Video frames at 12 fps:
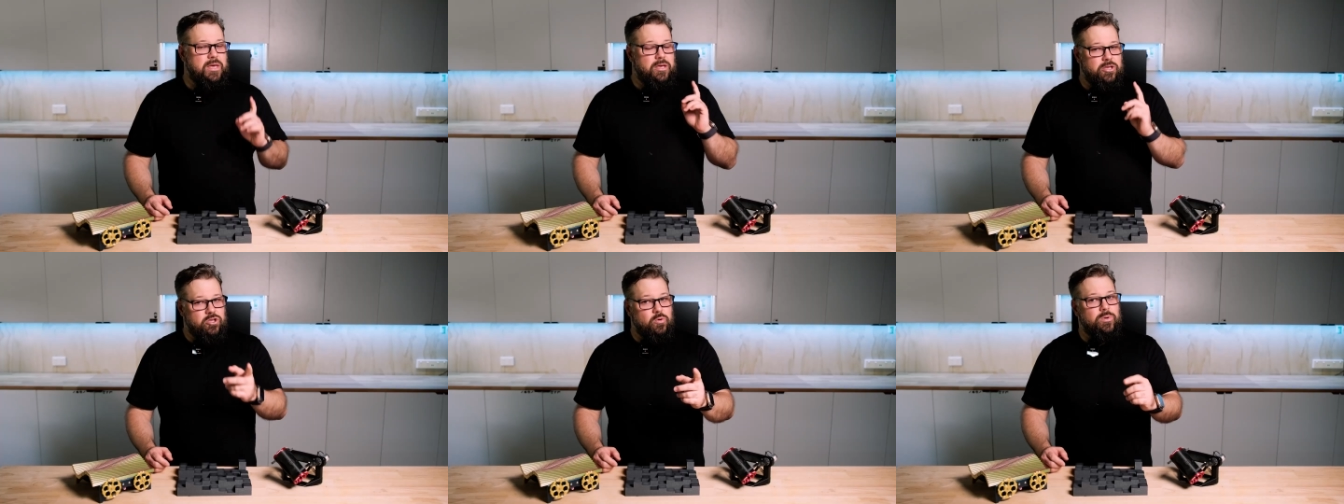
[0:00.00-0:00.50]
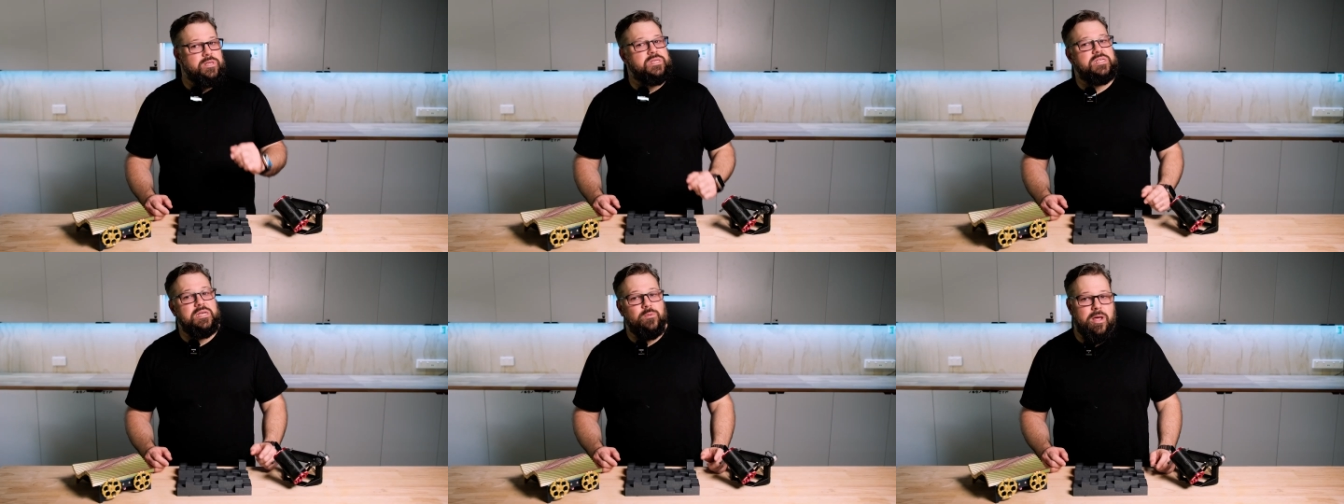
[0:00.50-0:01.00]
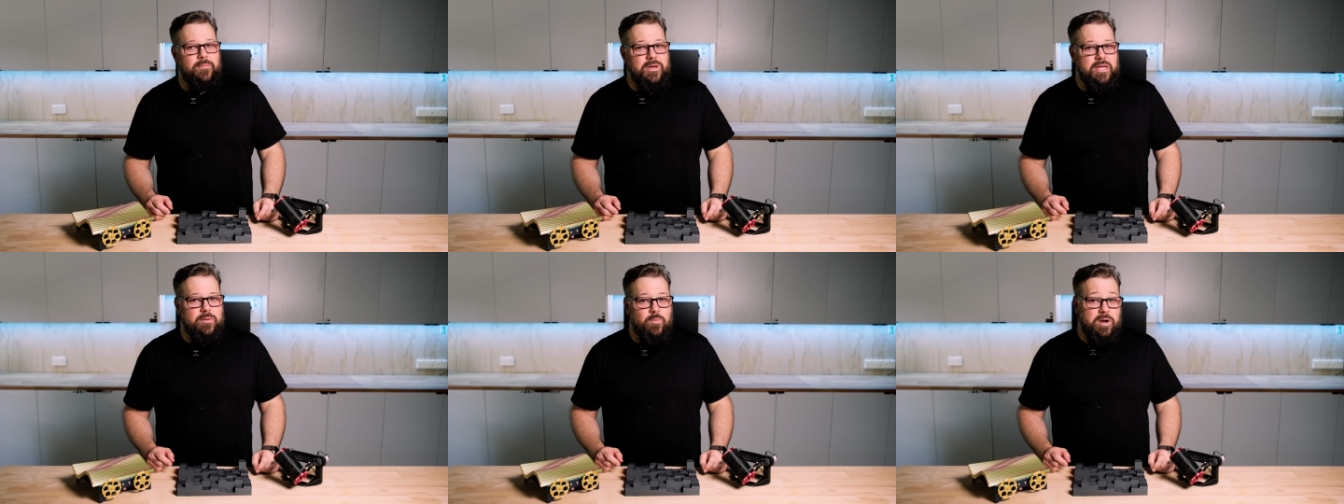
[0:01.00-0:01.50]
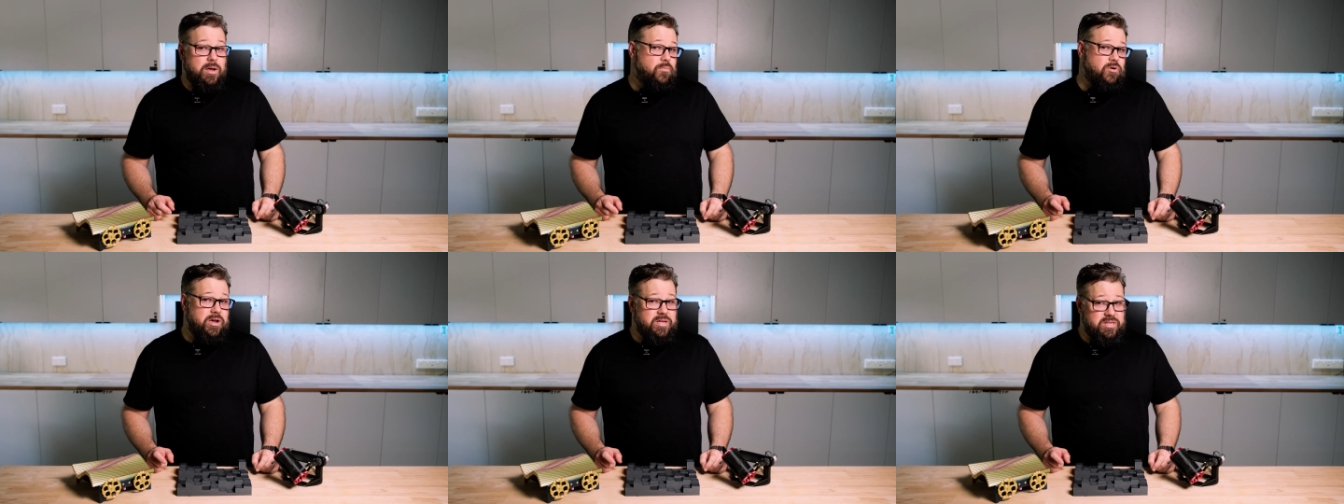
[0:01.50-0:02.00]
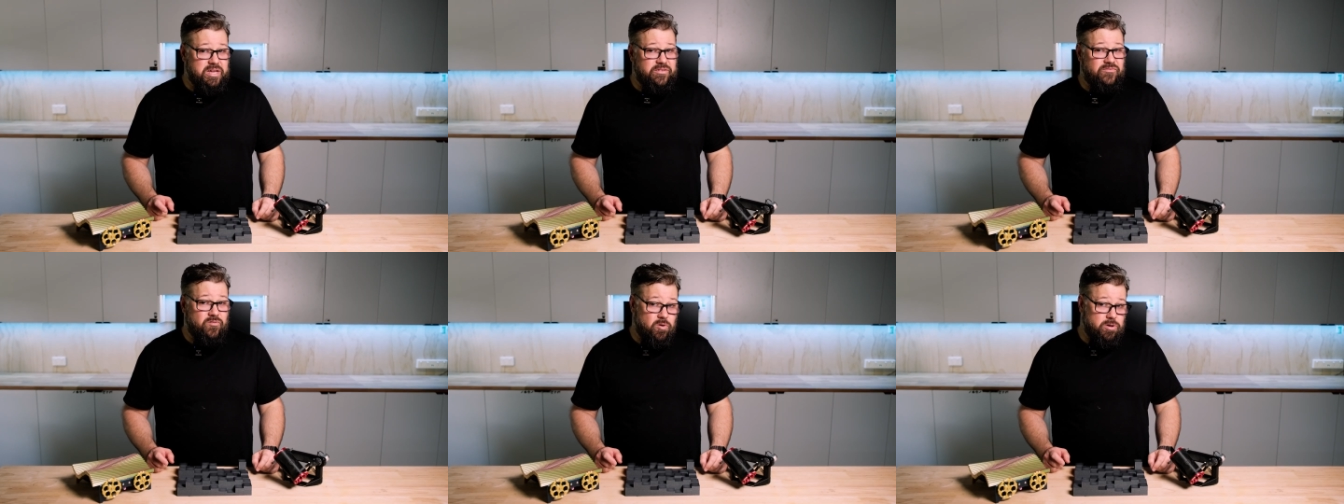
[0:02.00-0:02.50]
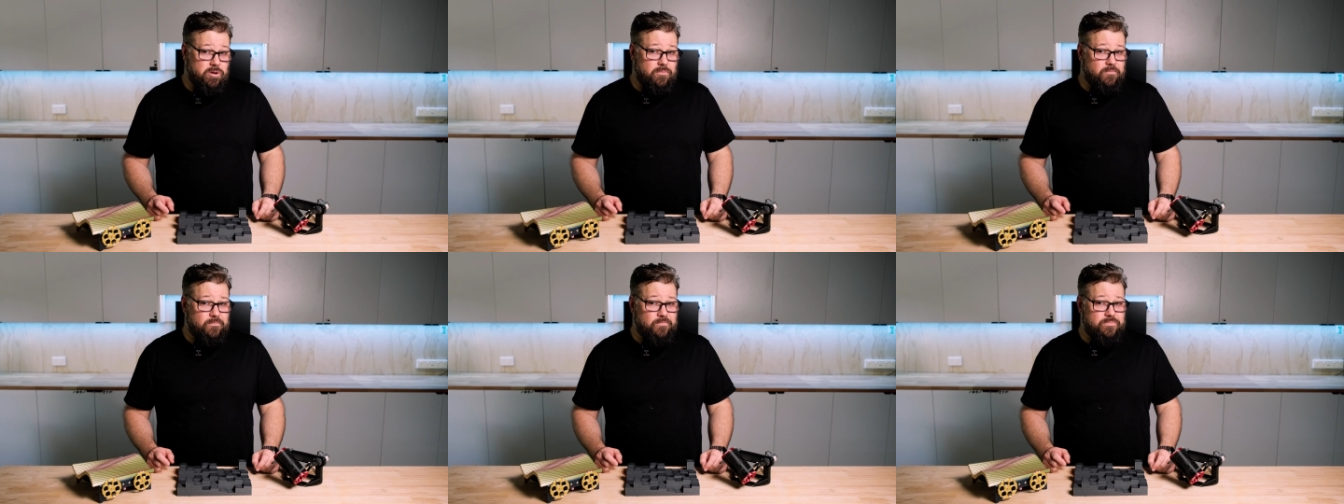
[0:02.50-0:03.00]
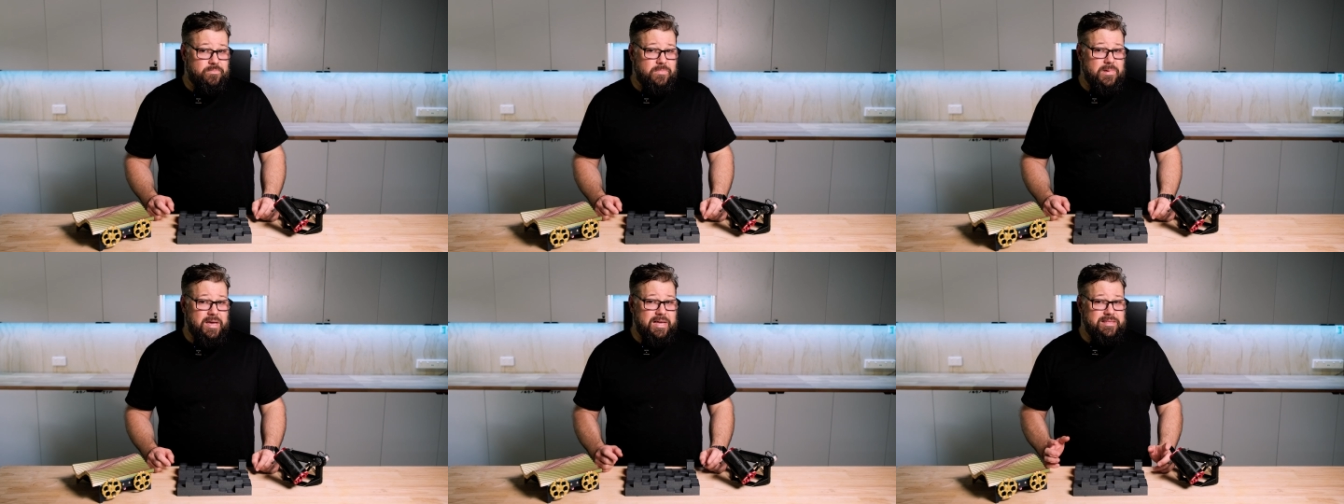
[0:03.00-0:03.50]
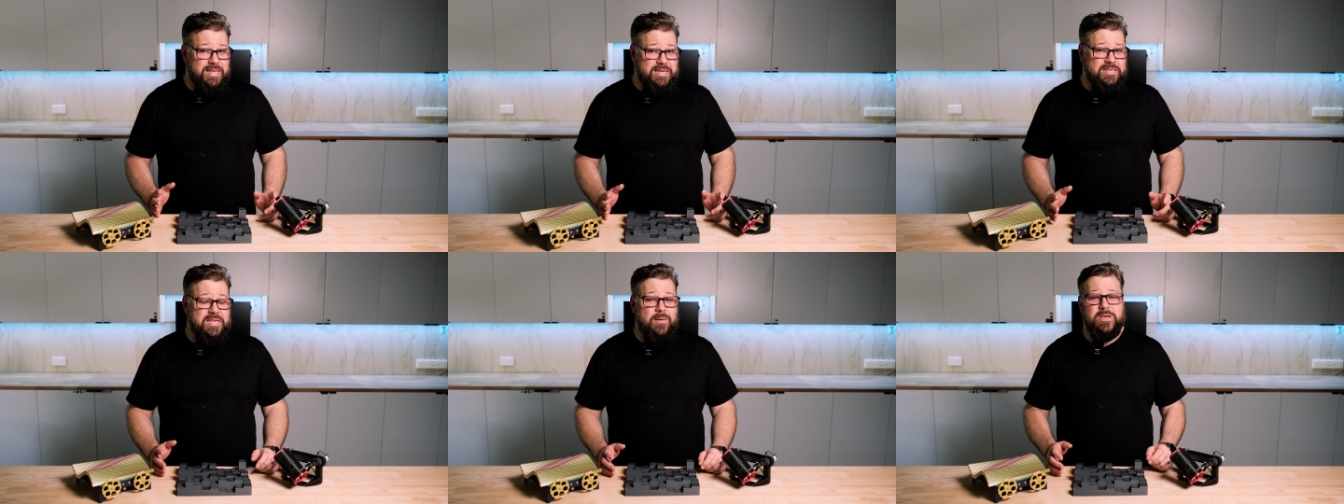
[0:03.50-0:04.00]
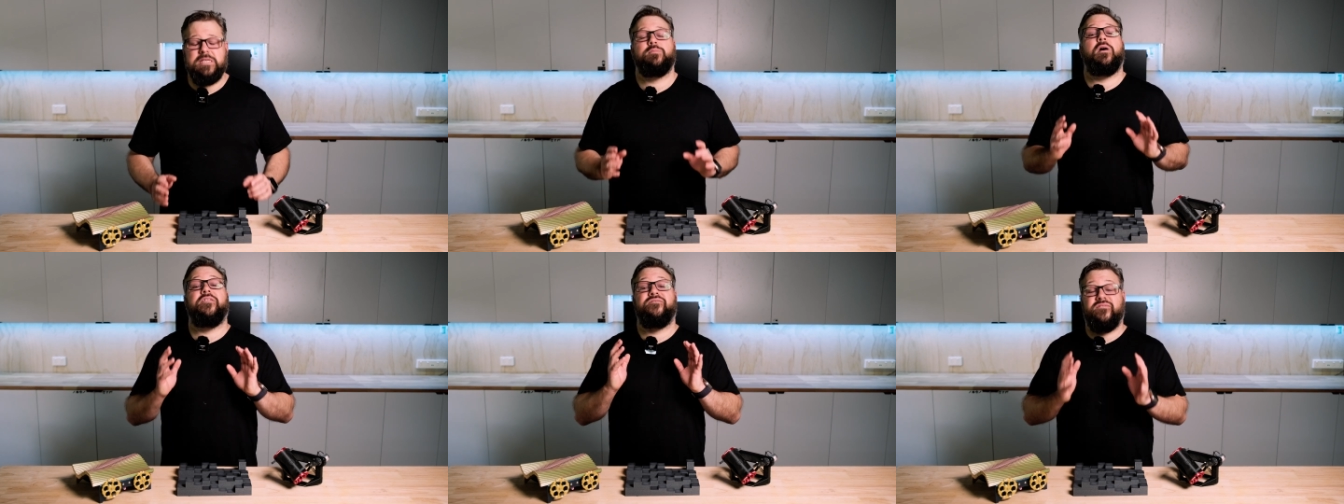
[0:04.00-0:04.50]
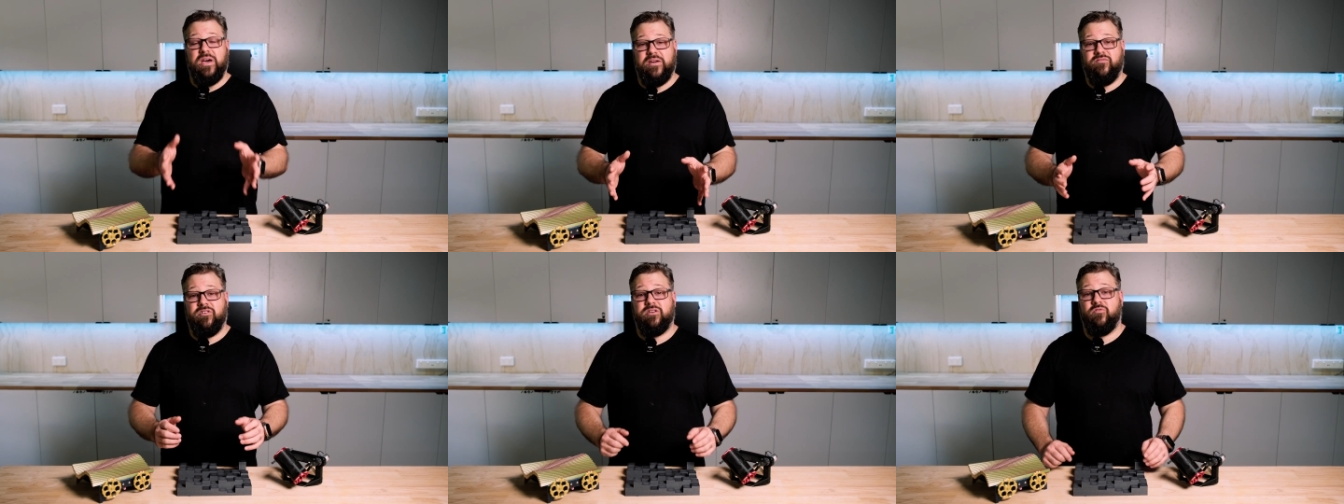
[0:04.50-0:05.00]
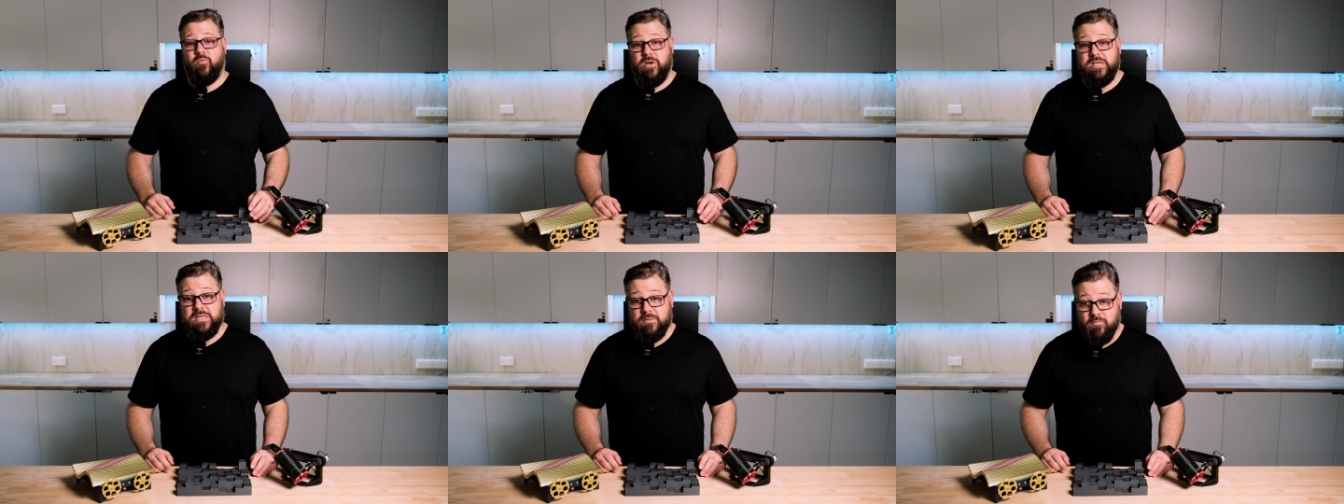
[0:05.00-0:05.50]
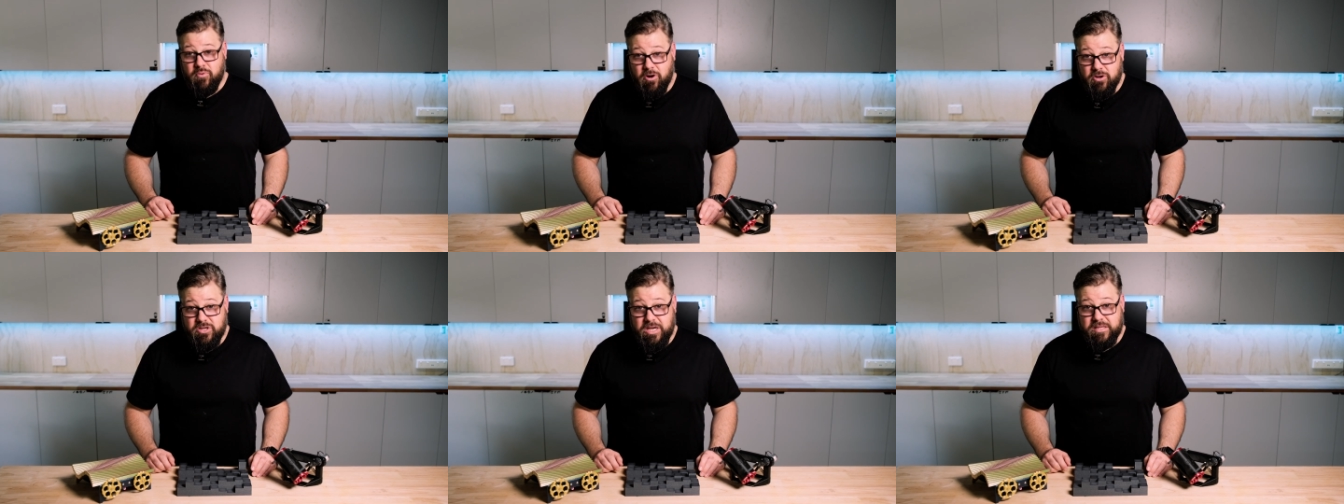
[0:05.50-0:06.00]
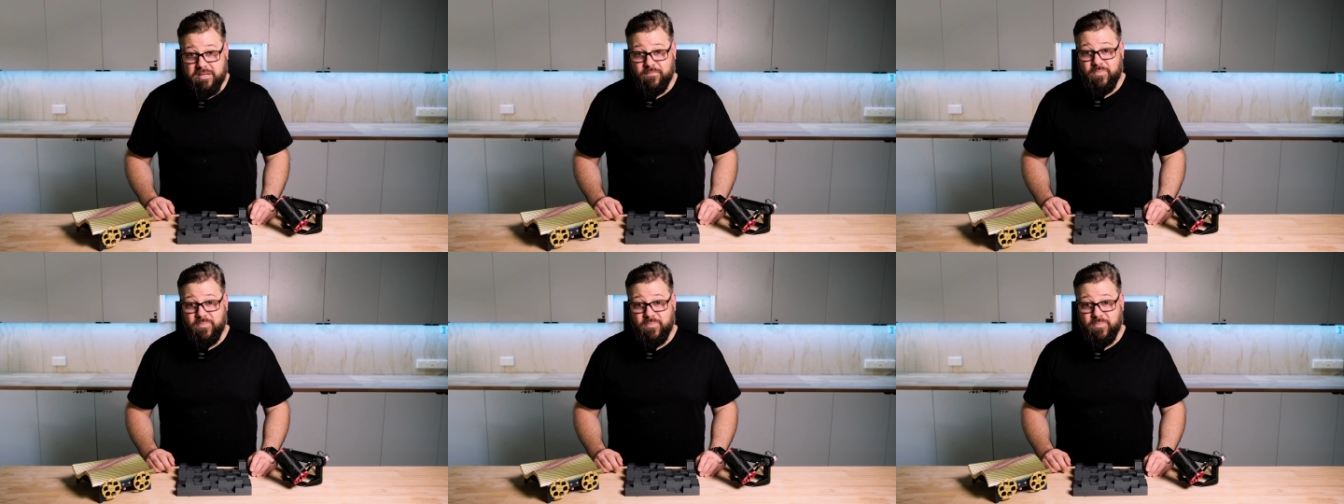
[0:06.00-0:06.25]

You will see what I mean when I break it down for you. And next up is my favourite recent project,